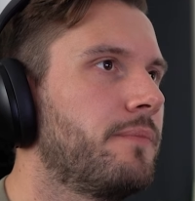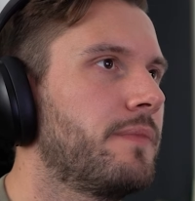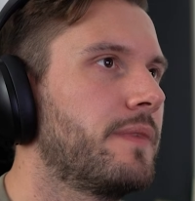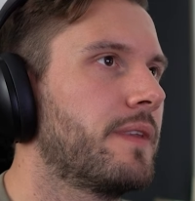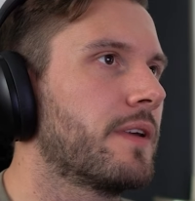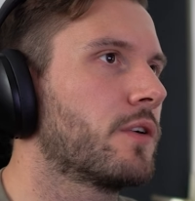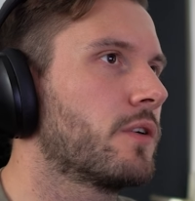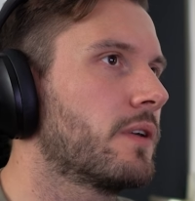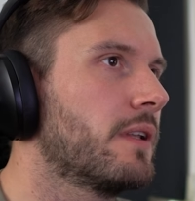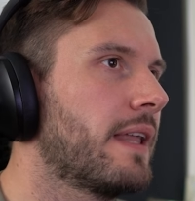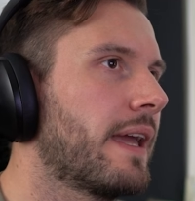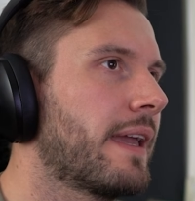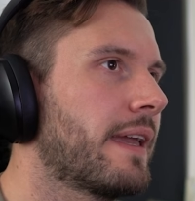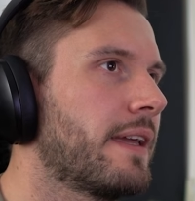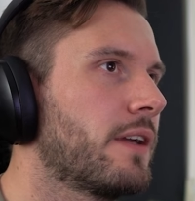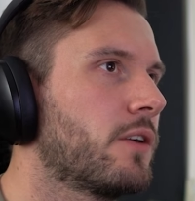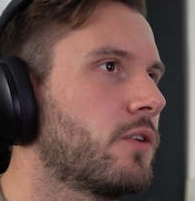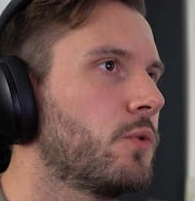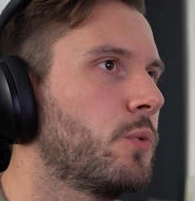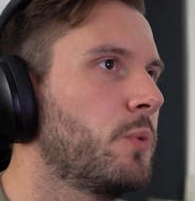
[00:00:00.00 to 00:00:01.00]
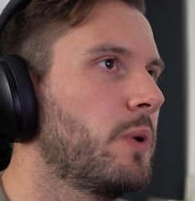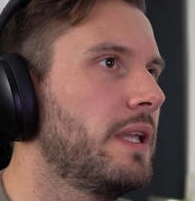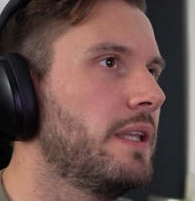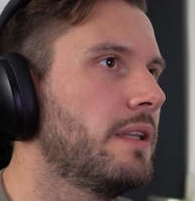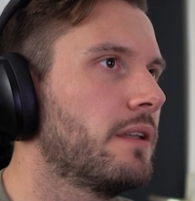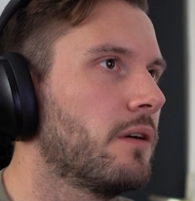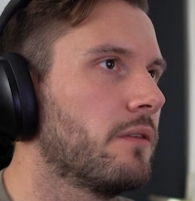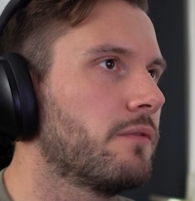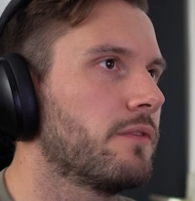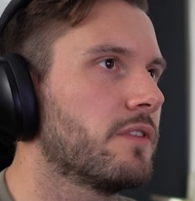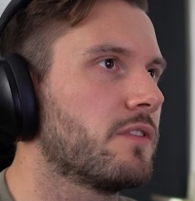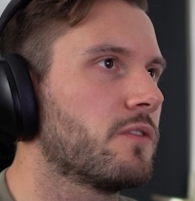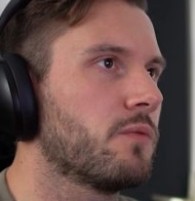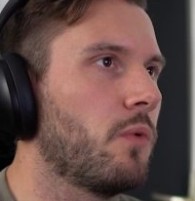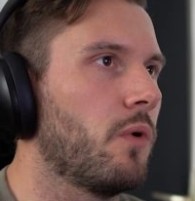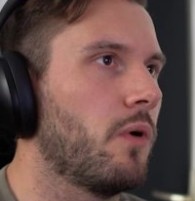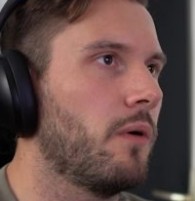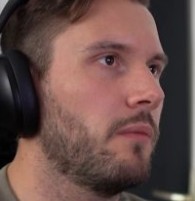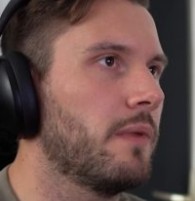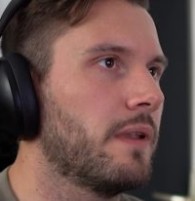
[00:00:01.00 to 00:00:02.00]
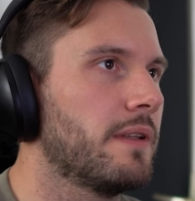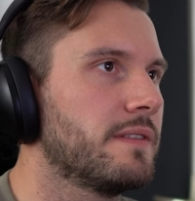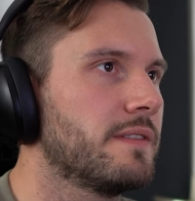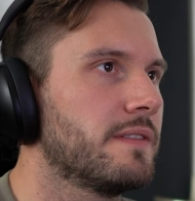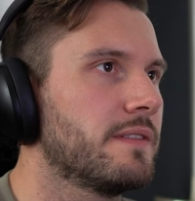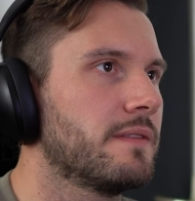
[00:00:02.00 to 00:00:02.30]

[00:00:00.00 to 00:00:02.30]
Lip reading: a queen of the swarm.